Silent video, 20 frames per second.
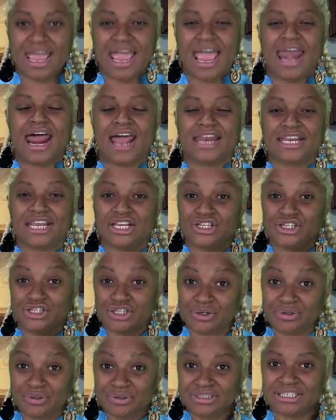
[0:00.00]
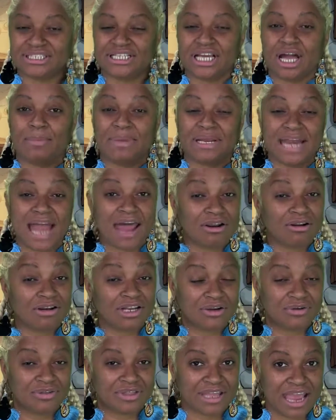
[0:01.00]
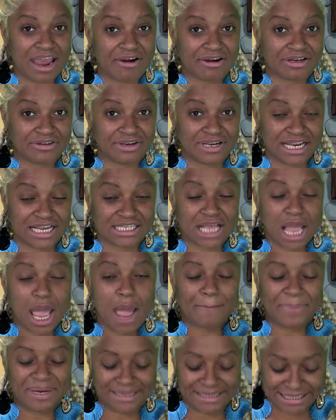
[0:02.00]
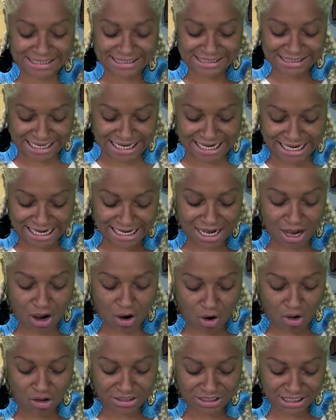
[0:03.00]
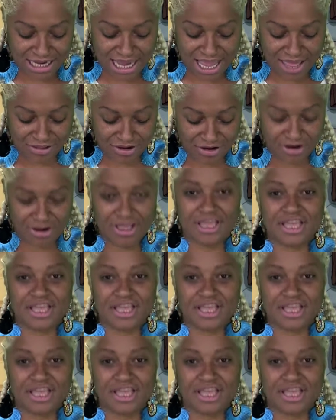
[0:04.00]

and I need you to tell me not only who the character is, but the scene altogether.